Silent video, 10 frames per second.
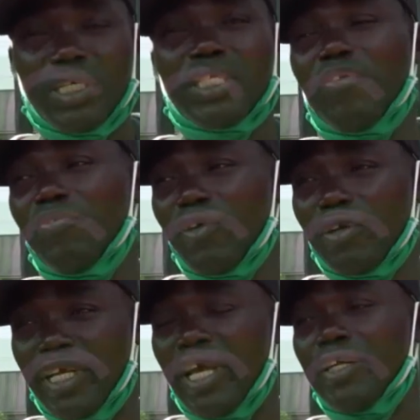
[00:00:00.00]
came from
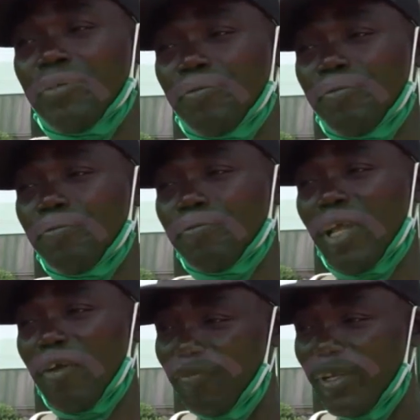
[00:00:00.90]
here.
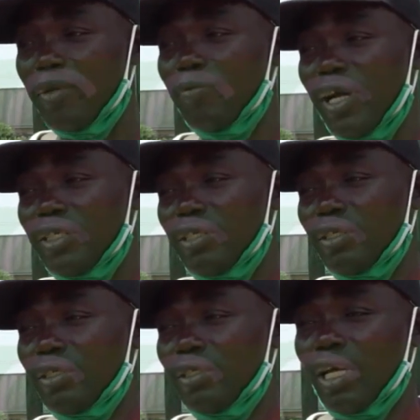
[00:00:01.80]
I'm feeling bad
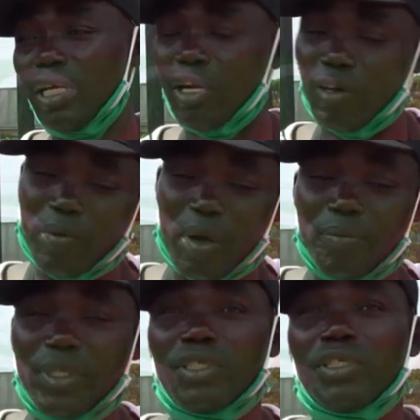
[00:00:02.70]
that I come and
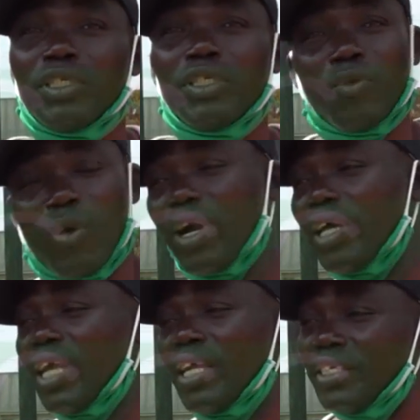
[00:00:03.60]
meet the
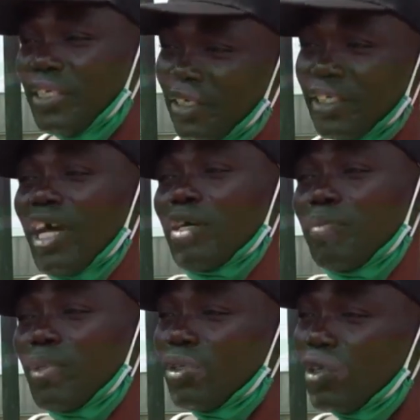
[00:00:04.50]
workers and in strike
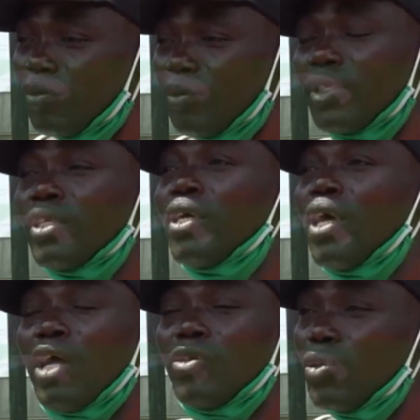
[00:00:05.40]
because of
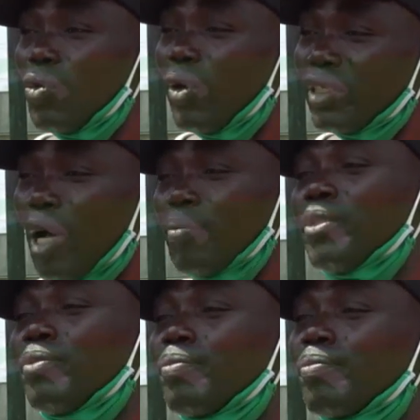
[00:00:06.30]
I don't know what's happened.